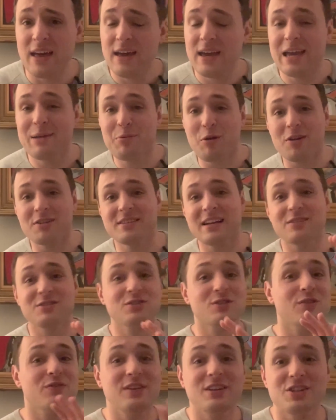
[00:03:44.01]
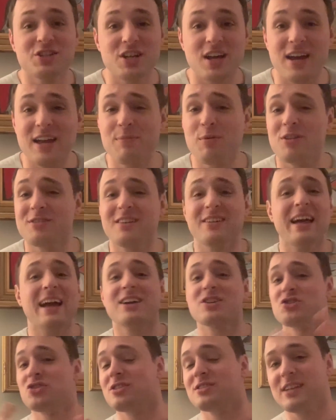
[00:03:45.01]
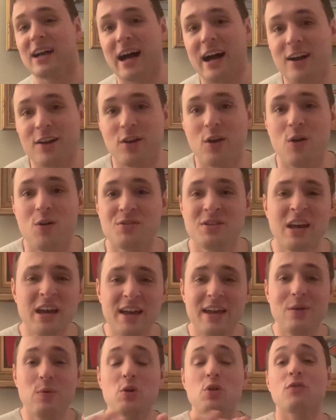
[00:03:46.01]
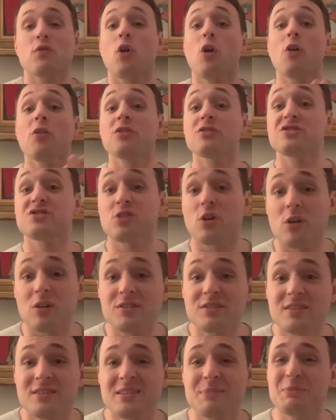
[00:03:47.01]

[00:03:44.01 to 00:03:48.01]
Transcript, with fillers: He brought us out ceviche. He brought us out extra tacos. He went over all the sauces.